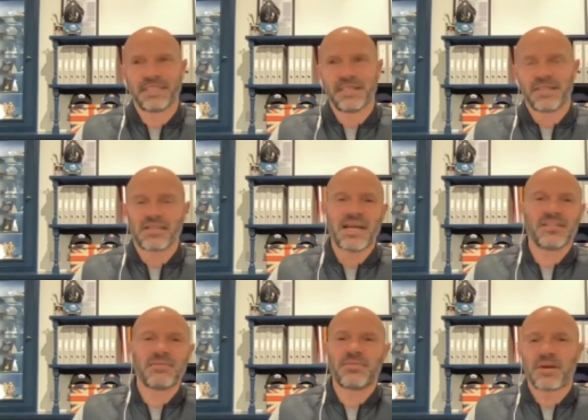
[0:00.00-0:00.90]

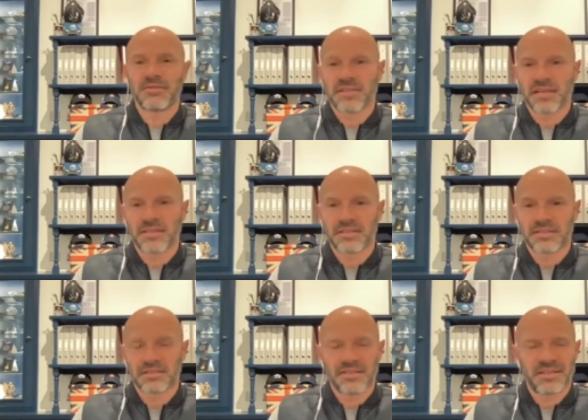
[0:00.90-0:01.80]
selection process
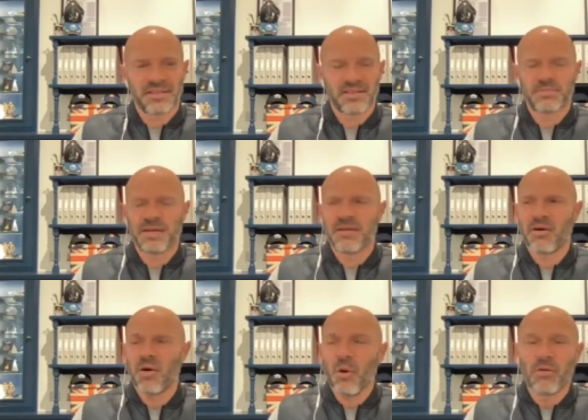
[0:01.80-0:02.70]
has been
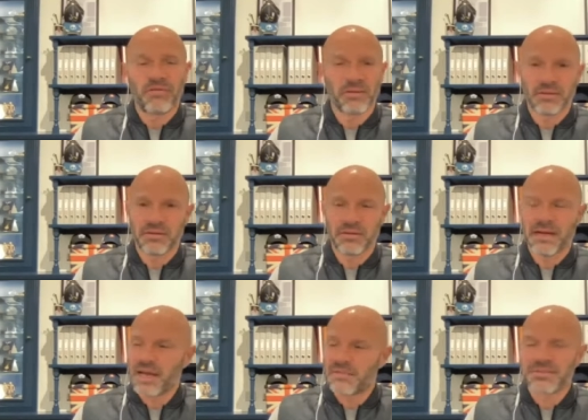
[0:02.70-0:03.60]
awful,
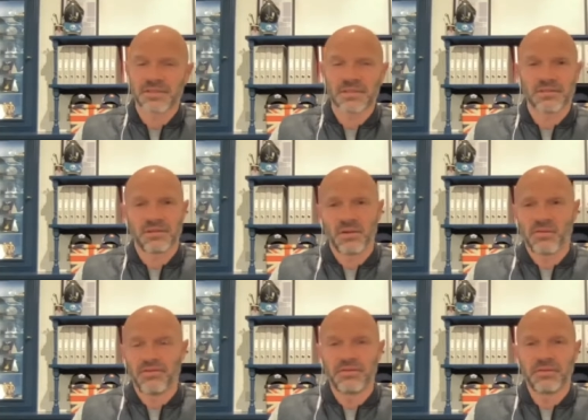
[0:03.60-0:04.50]
absolutely
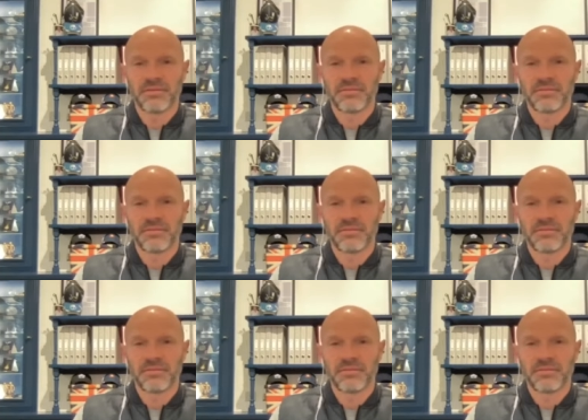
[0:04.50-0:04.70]
awful.